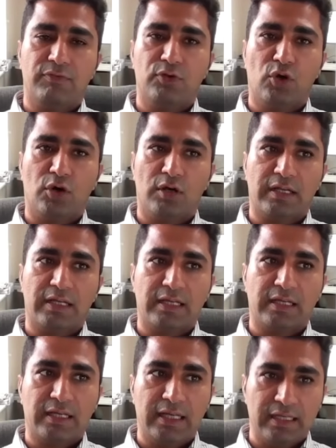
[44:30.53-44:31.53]
your
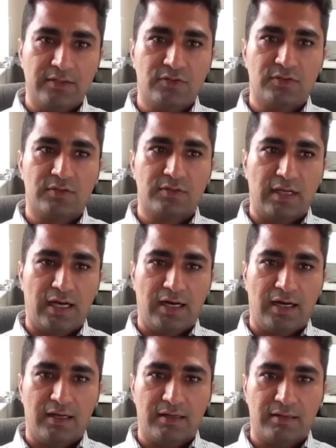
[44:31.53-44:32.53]
kids
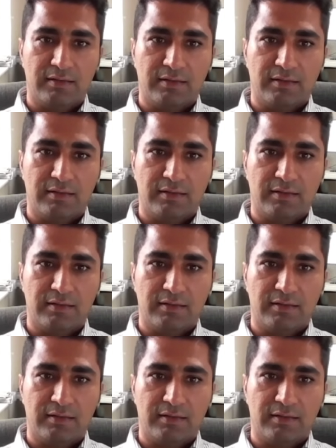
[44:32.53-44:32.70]
are